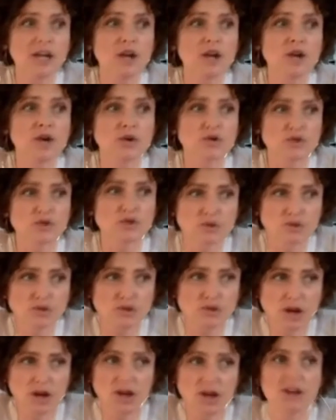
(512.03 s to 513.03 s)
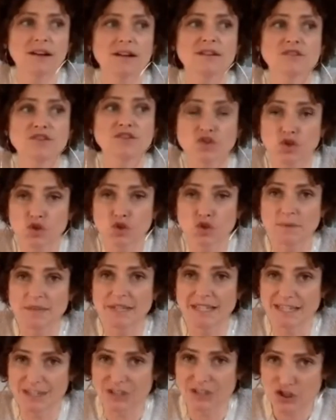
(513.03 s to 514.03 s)
gochujang, soups,
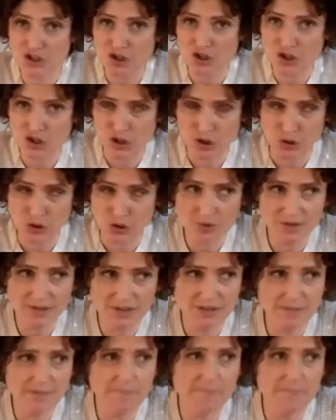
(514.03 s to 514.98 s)
and stews.